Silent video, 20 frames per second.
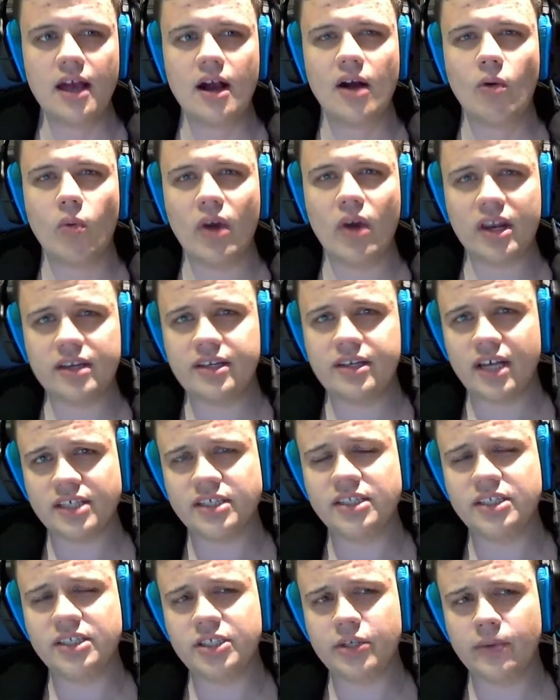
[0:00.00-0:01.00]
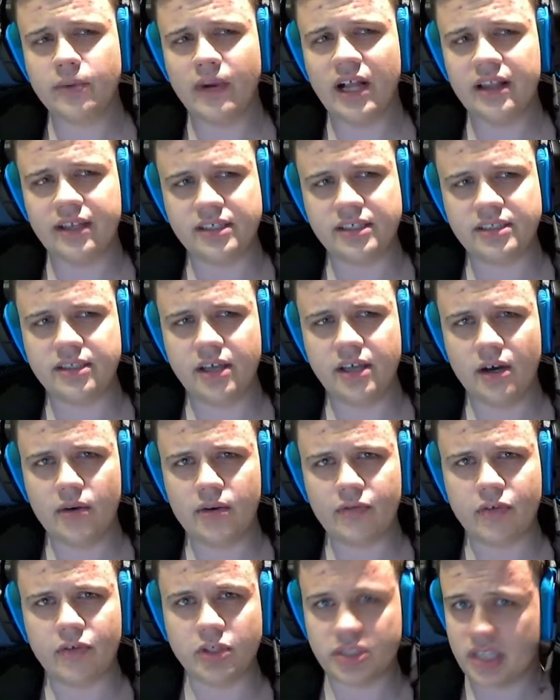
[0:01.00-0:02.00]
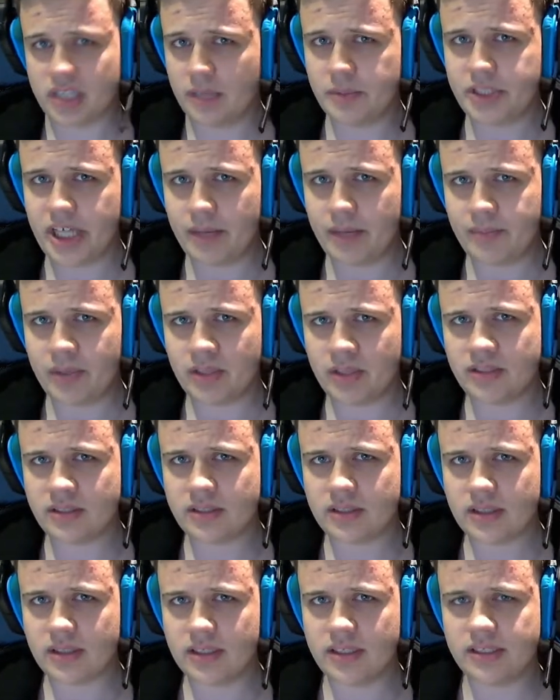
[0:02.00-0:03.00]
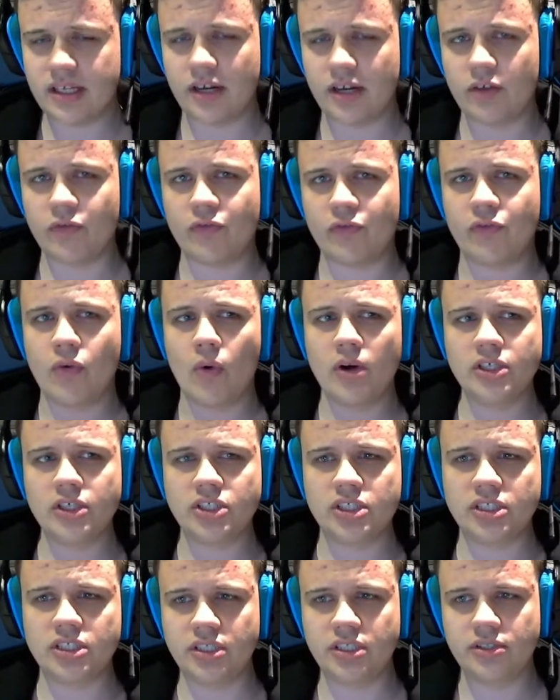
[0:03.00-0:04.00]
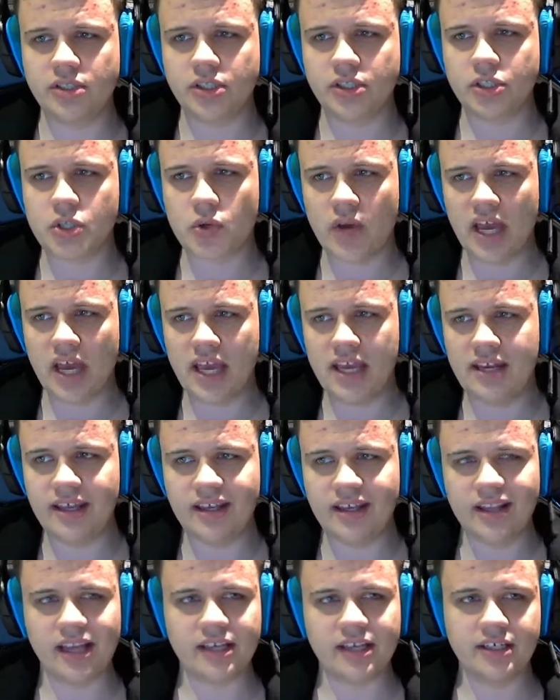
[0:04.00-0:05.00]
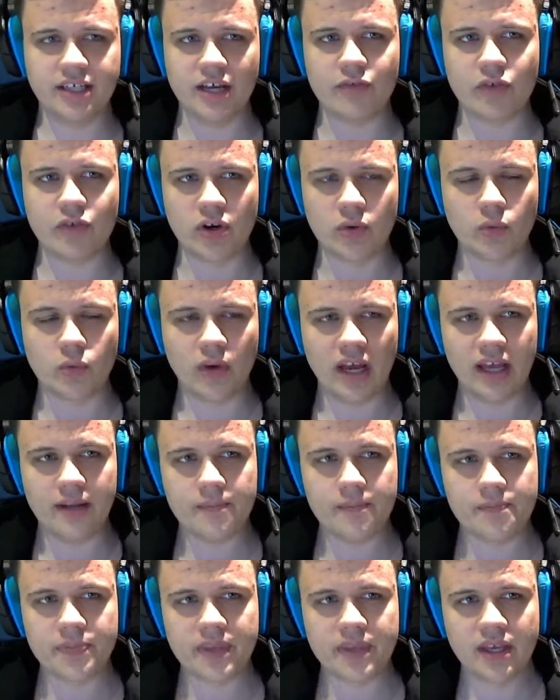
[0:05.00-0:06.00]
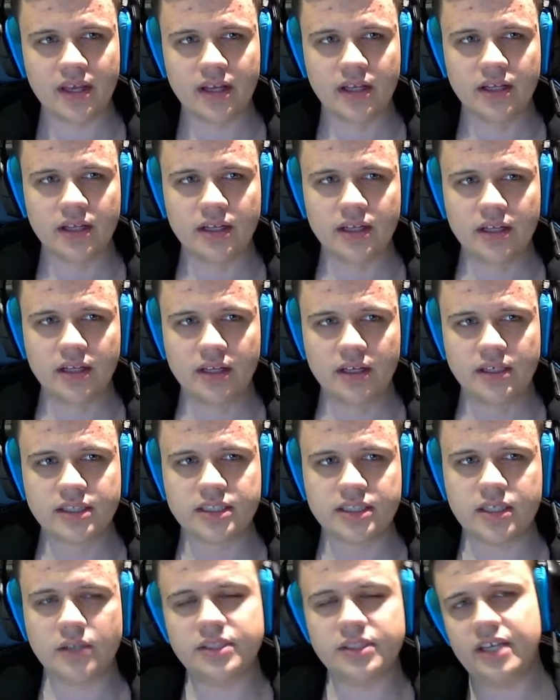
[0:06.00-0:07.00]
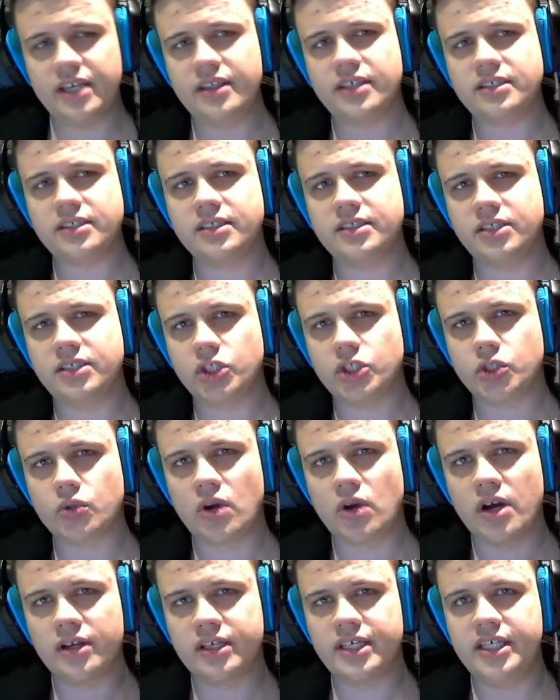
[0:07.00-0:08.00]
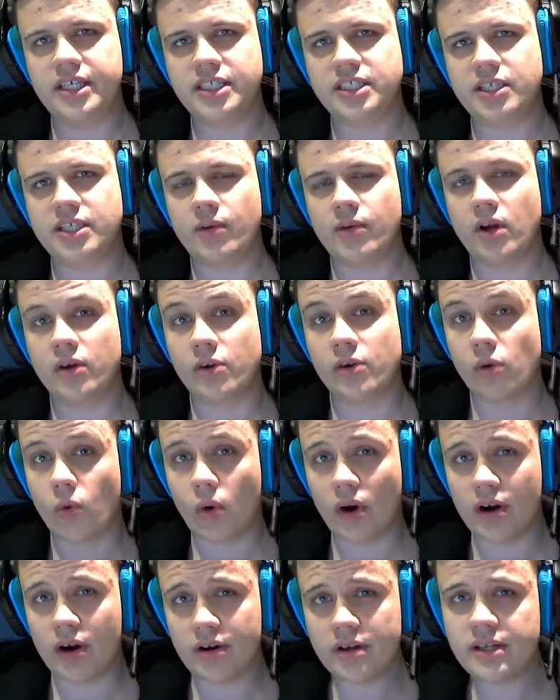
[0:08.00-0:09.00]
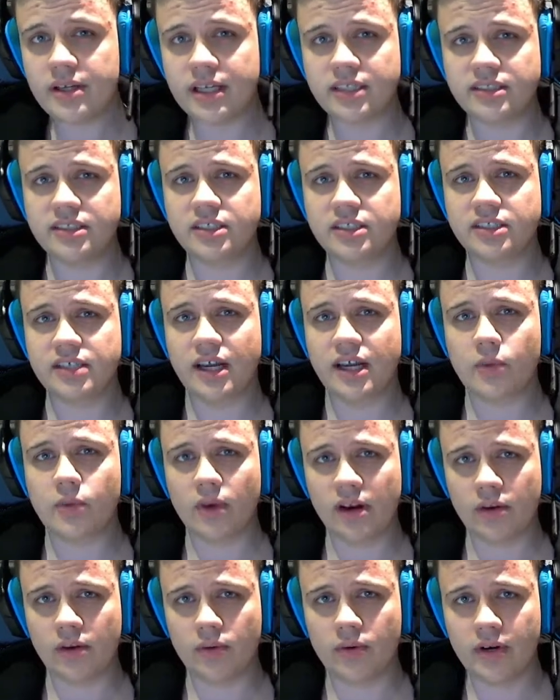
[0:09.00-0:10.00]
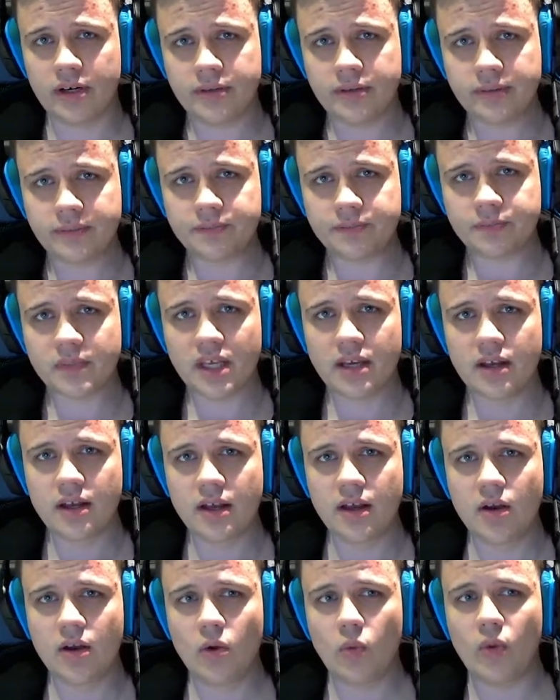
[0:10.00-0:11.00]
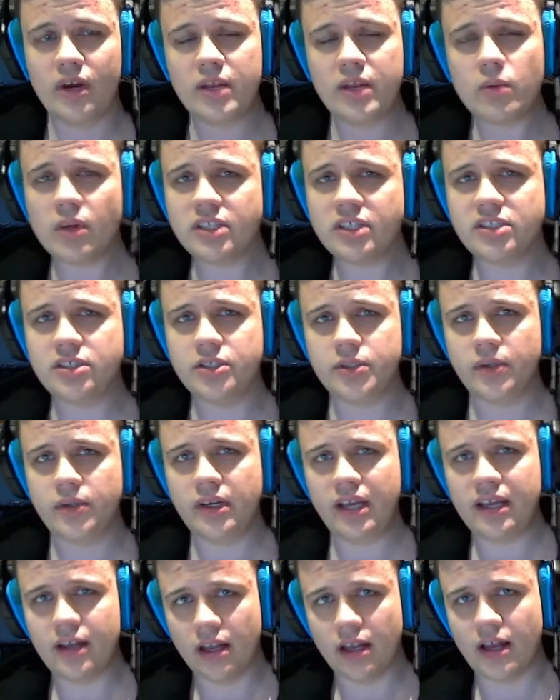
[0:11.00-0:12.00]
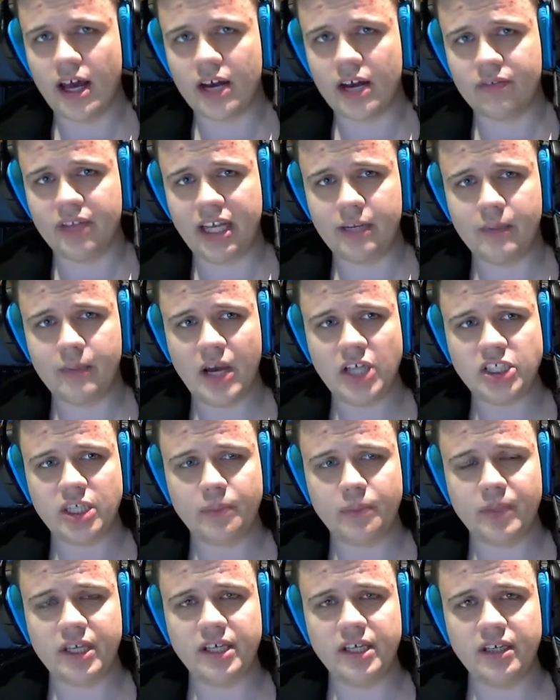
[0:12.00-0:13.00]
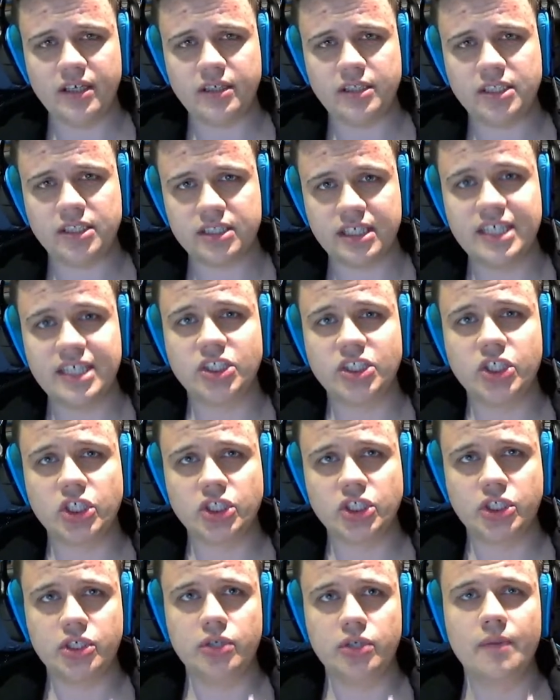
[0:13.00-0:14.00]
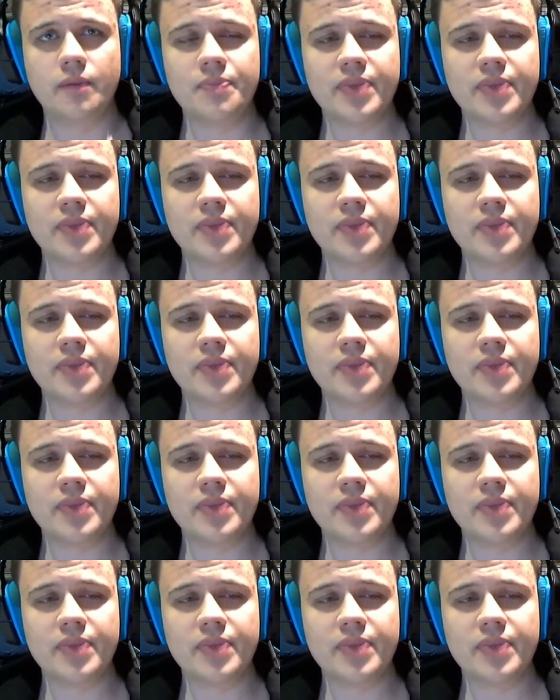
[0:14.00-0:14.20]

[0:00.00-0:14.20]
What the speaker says: What it doesn't do well is, though, for some champions, is that it forces you to trade in like a different way. So say this is a strong keystone on Ornn, it's the standard one on Ornn. What he wants to do in a lot of lane matchup is just to